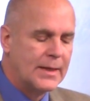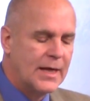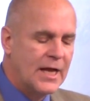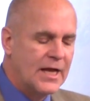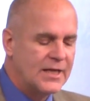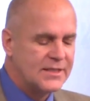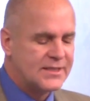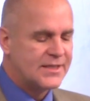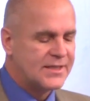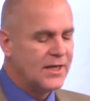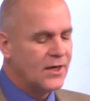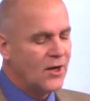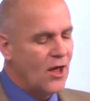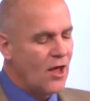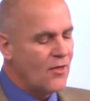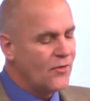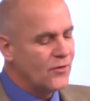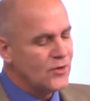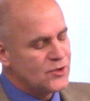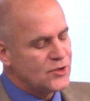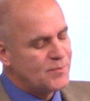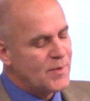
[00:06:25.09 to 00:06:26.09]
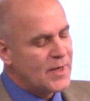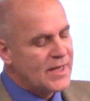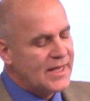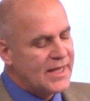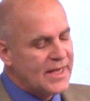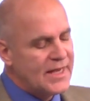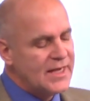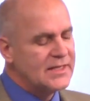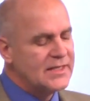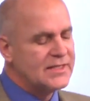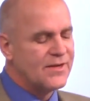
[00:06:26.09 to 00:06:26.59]
And still others
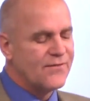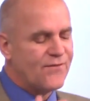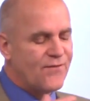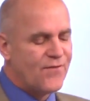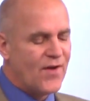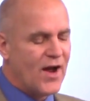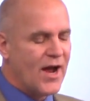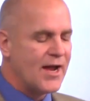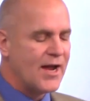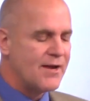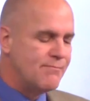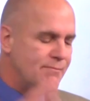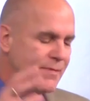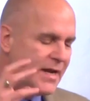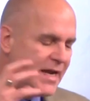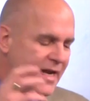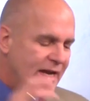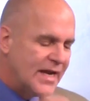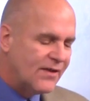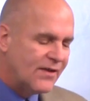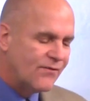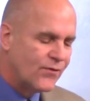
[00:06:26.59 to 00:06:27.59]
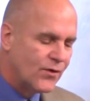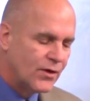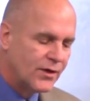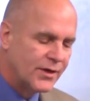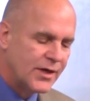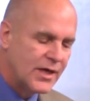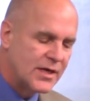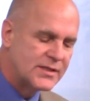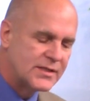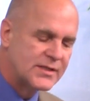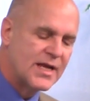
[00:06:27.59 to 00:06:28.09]
begin to find
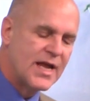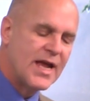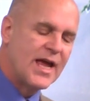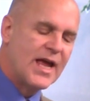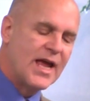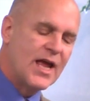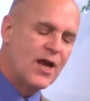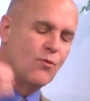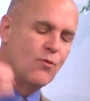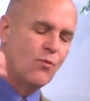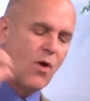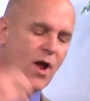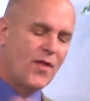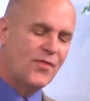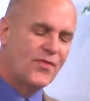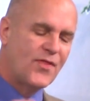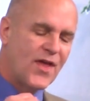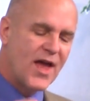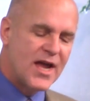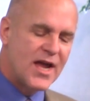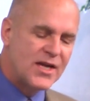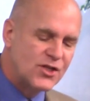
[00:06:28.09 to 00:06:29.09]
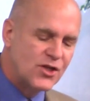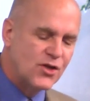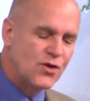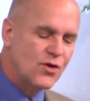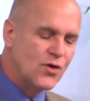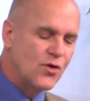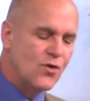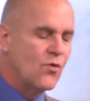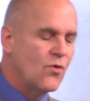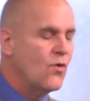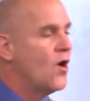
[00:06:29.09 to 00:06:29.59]
meaningfulness in what they
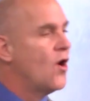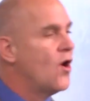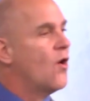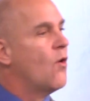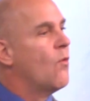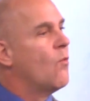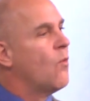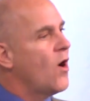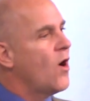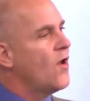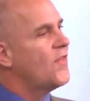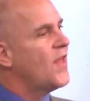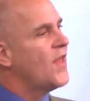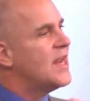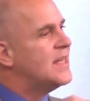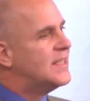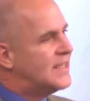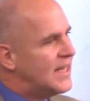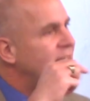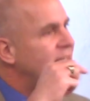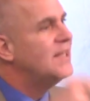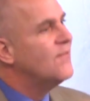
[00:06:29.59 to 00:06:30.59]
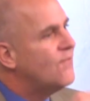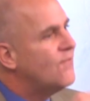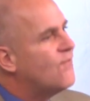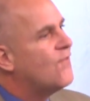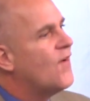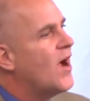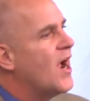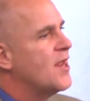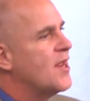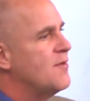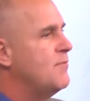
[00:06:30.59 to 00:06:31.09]
do where they didn't
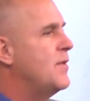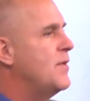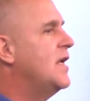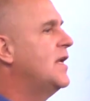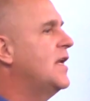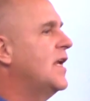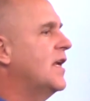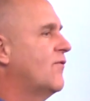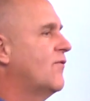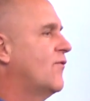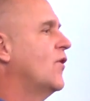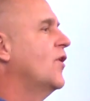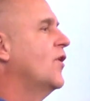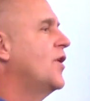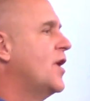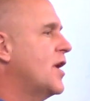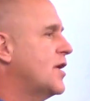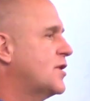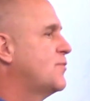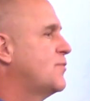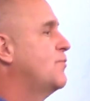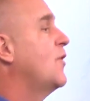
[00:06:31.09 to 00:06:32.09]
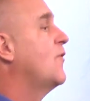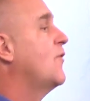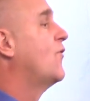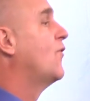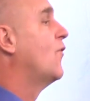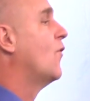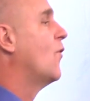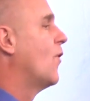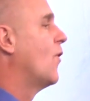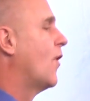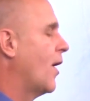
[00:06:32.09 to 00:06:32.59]
find meaningfulness
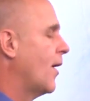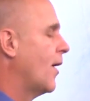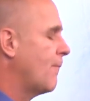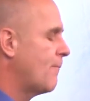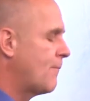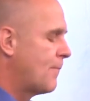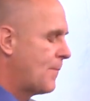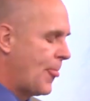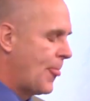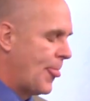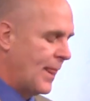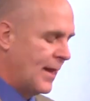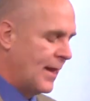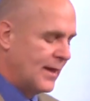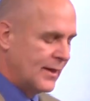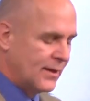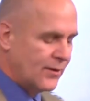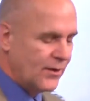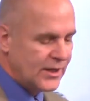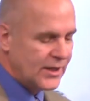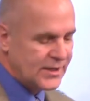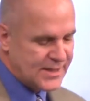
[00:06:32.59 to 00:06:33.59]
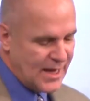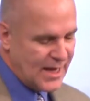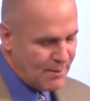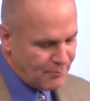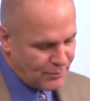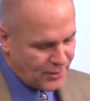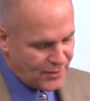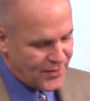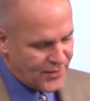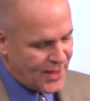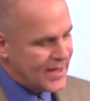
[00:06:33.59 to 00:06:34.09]
before. Good
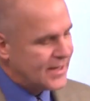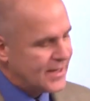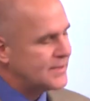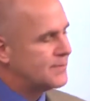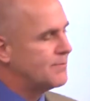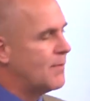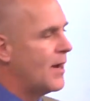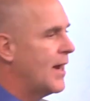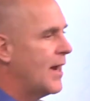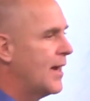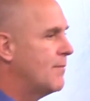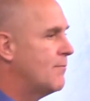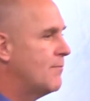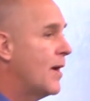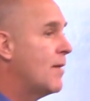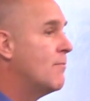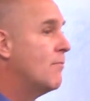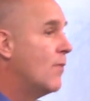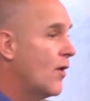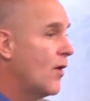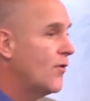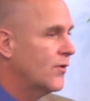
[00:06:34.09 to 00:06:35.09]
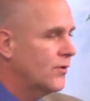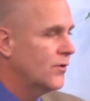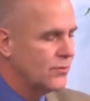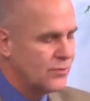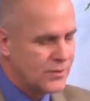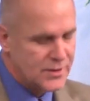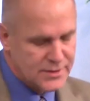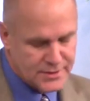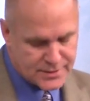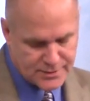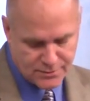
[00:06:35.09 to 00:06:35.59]
example of that is my mother,
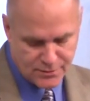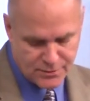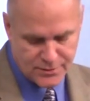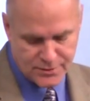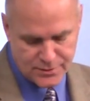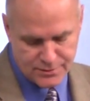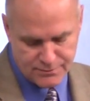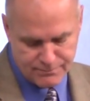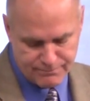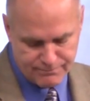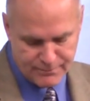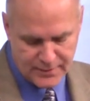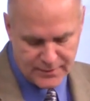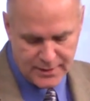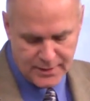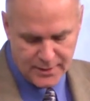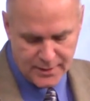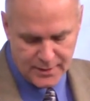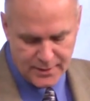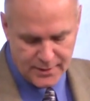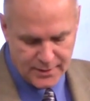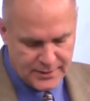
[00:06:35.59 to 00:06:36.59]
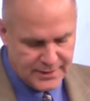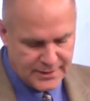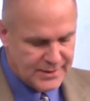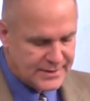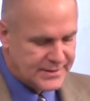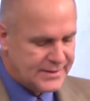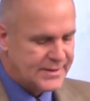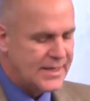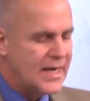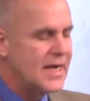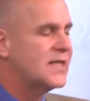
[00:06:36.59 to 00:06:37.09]
who's
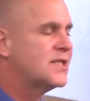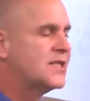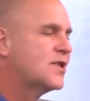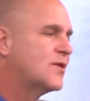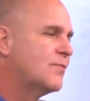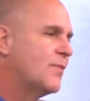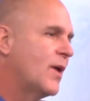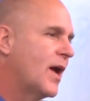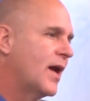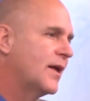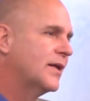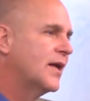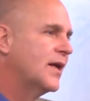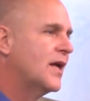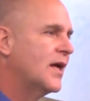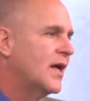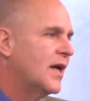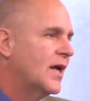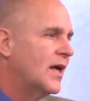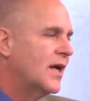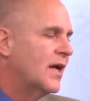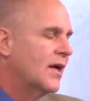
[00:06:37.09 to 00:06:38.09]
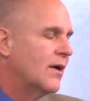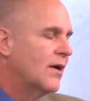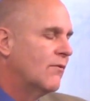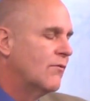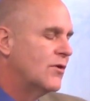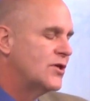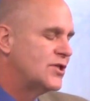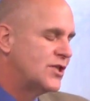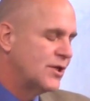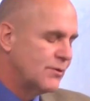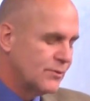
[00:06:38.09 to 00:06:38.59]
deceased, but
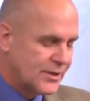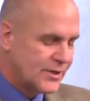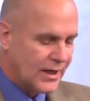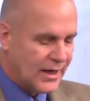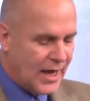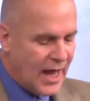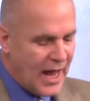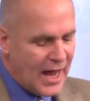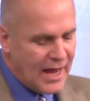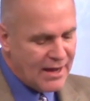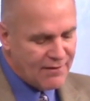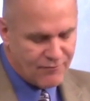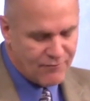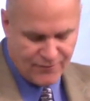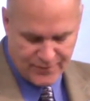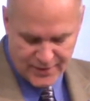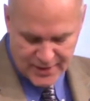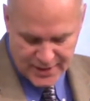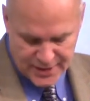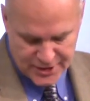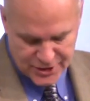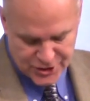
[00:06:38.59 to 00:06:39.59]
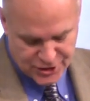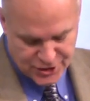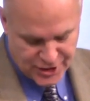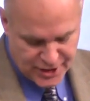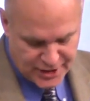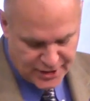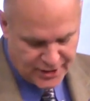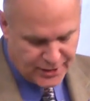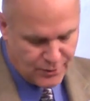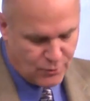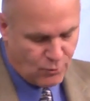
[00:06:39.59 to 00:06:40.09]
when she was alive,
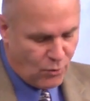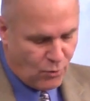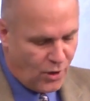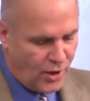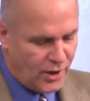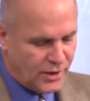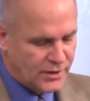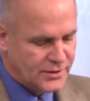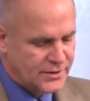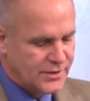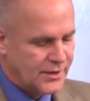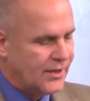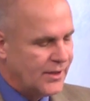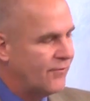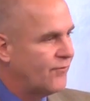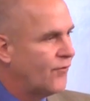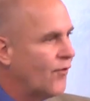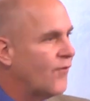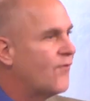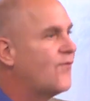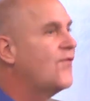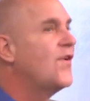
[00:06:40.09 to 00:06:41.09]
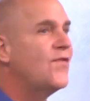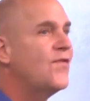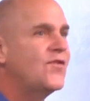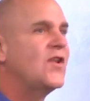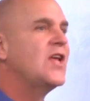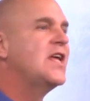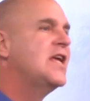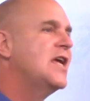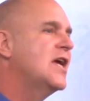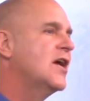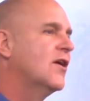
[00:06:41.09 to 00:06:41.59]
she worked for
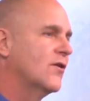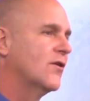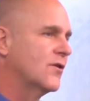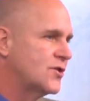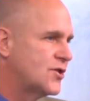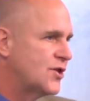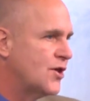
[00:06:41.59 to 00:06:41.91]
50 years.